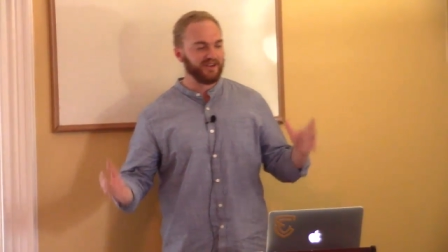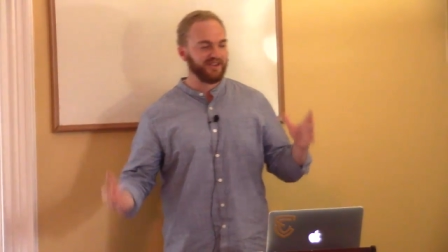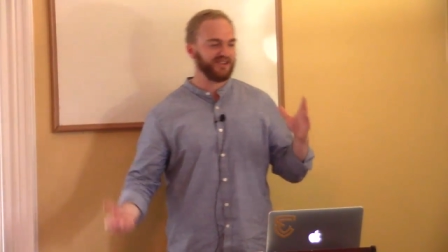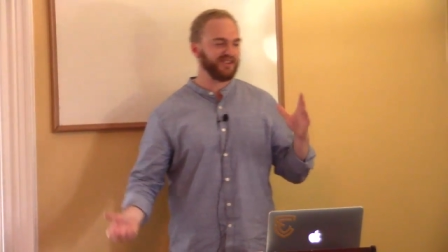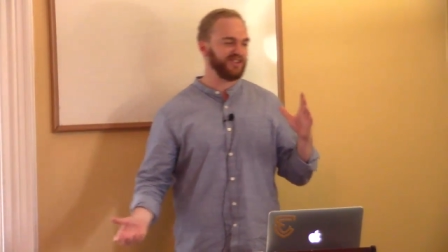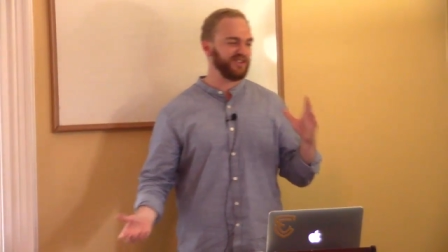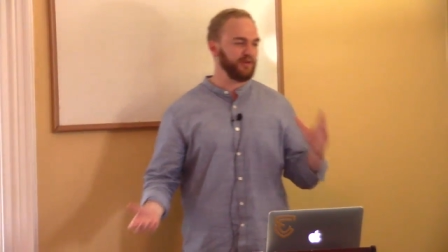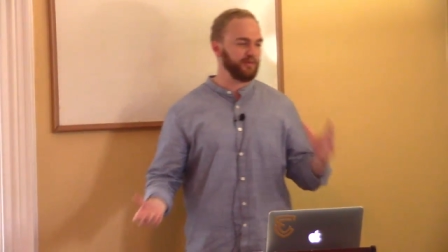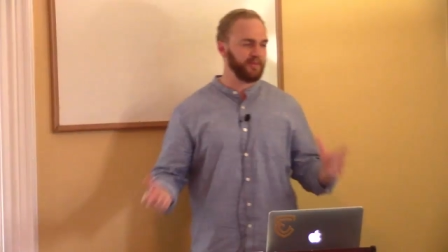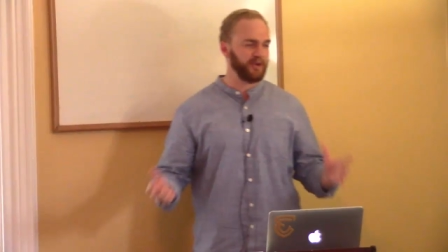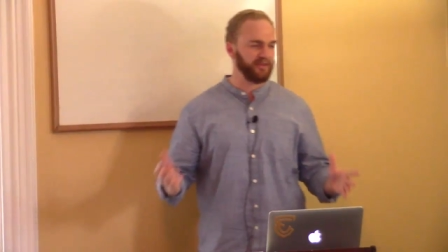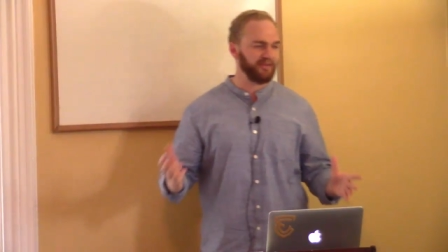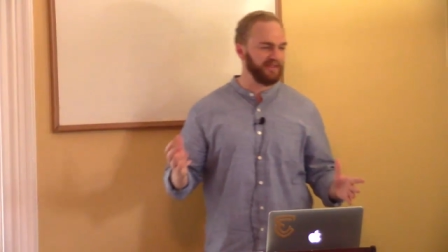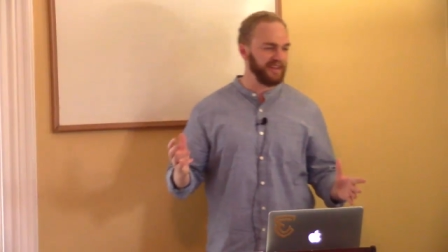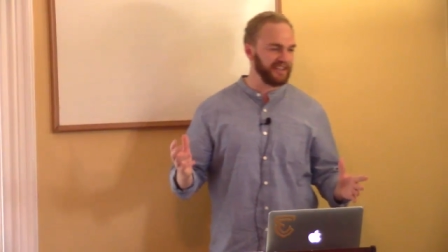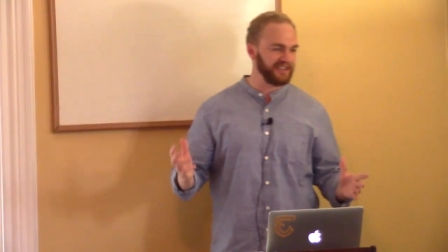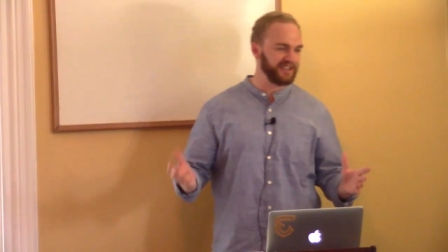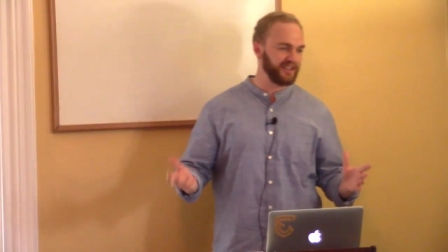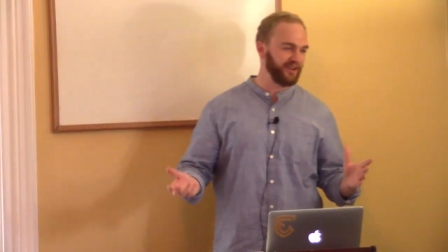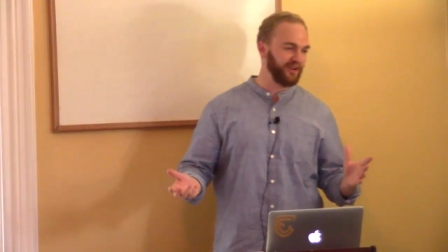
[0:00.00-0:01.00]

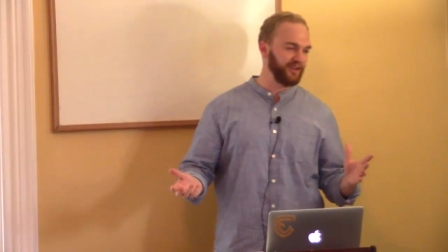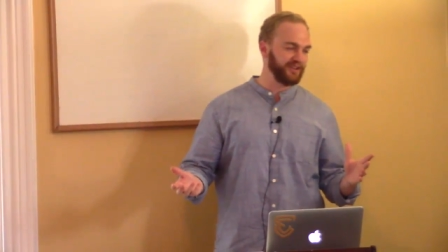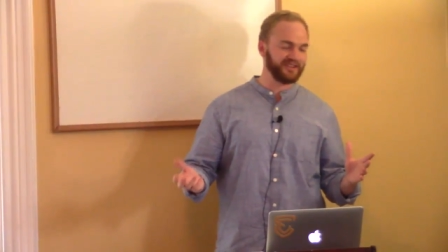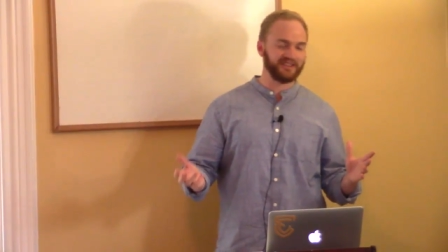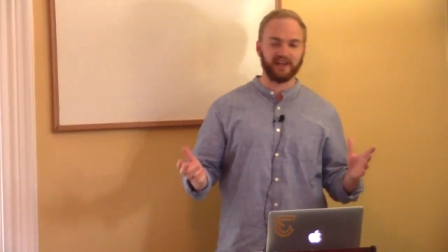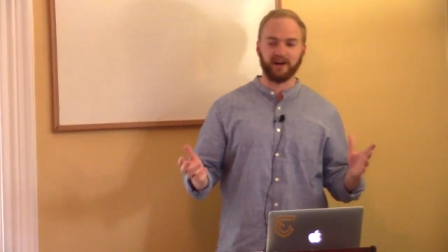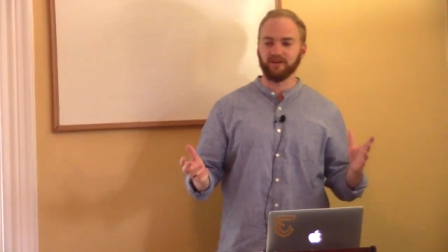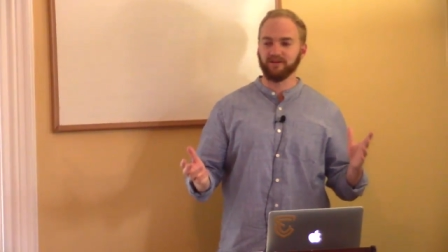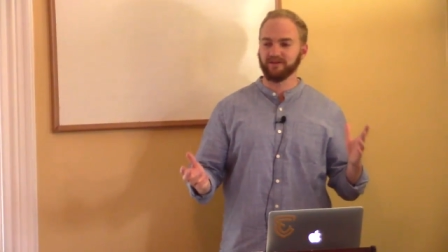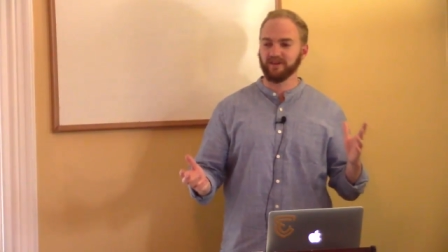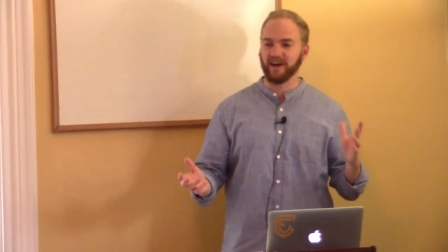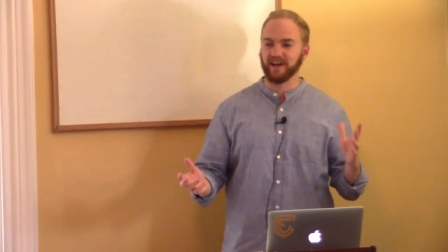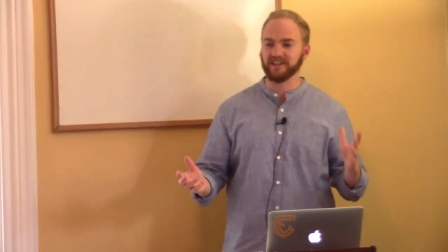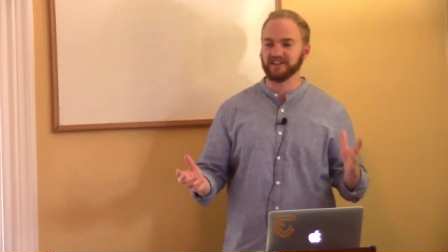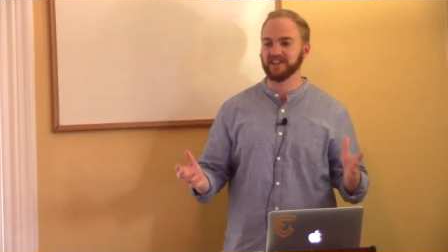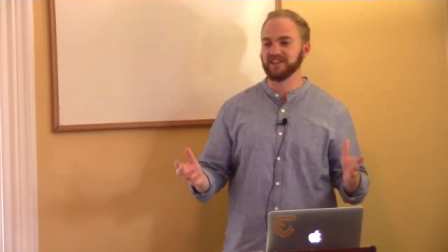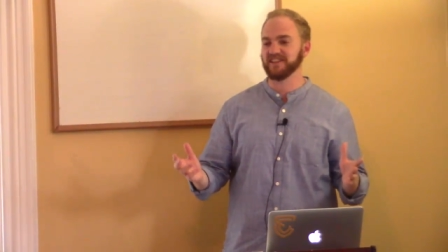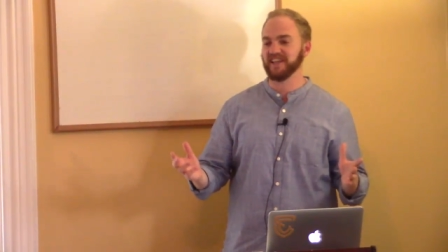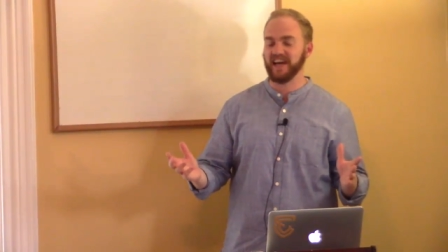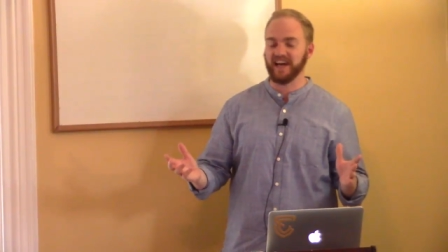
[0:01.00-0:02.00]
superficial
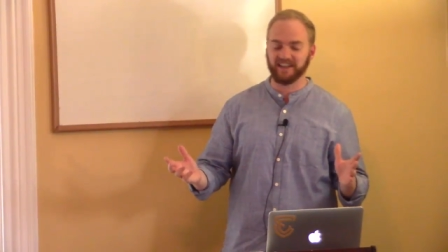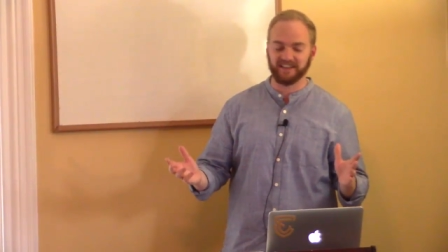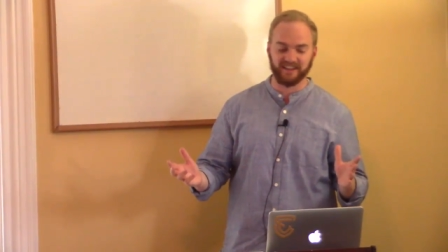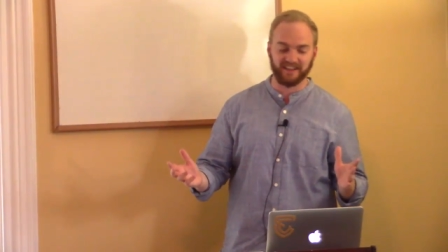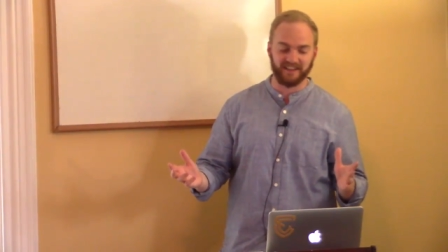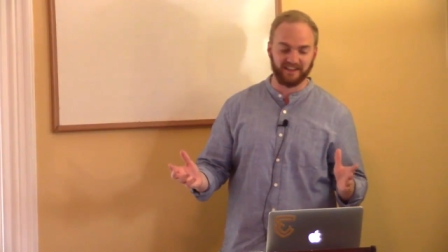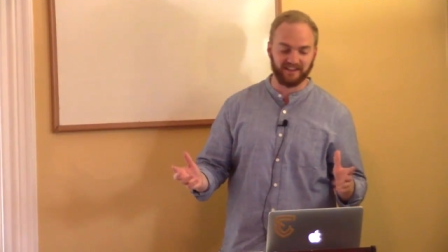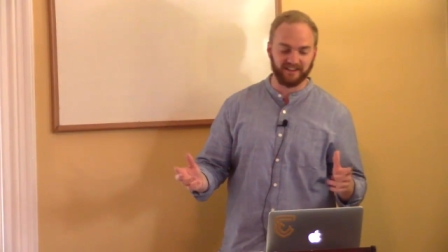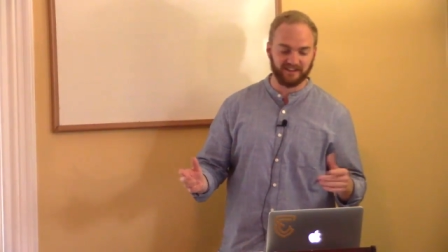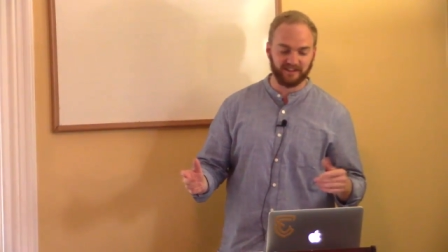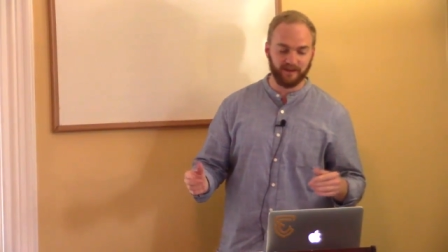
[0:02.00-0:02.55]
self-righteous acting.